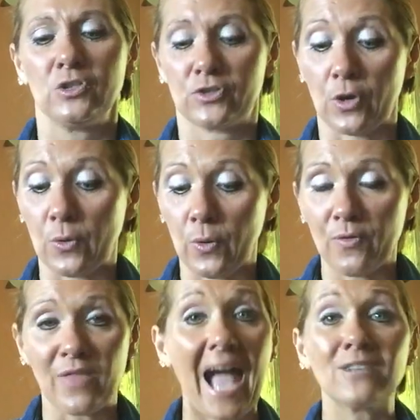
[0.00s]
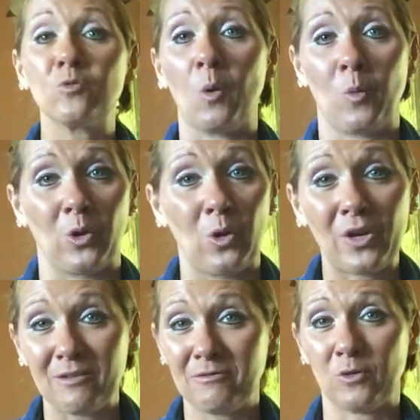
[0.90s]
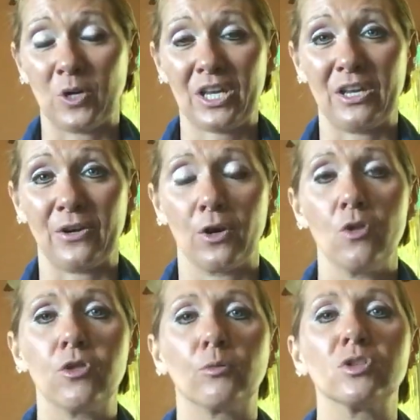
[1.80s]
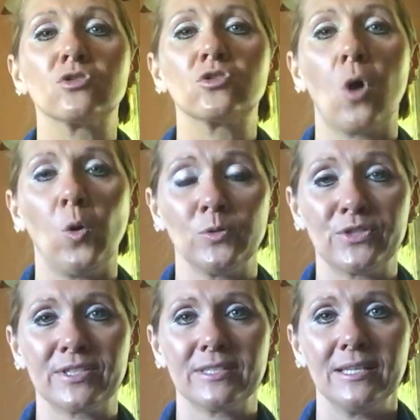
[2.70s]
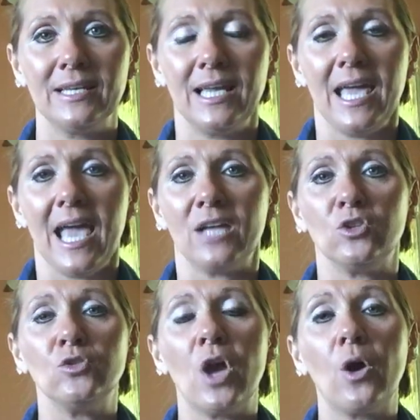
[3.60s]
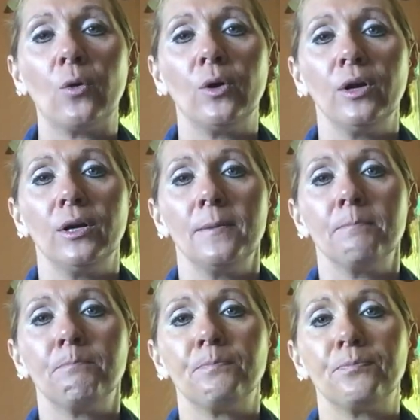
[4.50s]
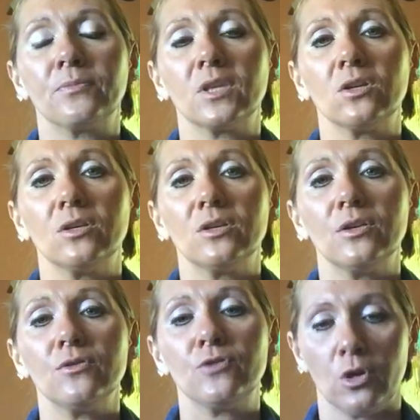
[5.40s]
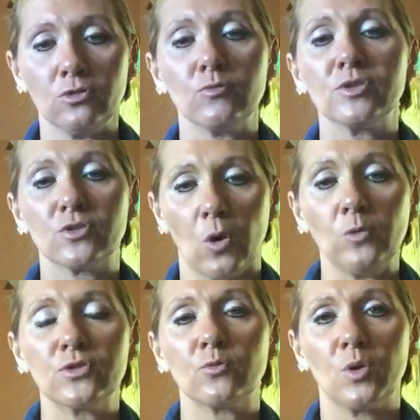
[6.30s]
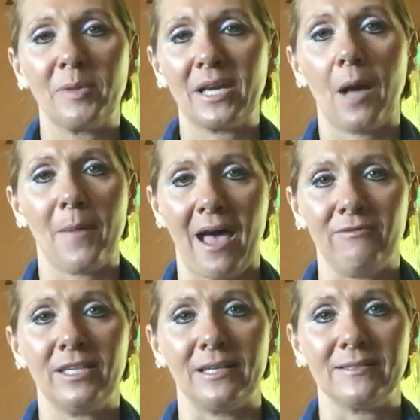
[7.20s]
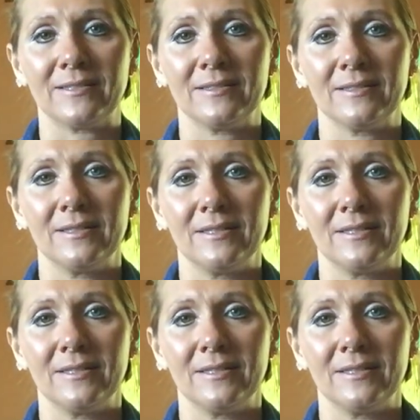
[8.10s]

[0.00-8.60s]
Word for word: so that's what we're looking for here the results. And you know, those results will become evident.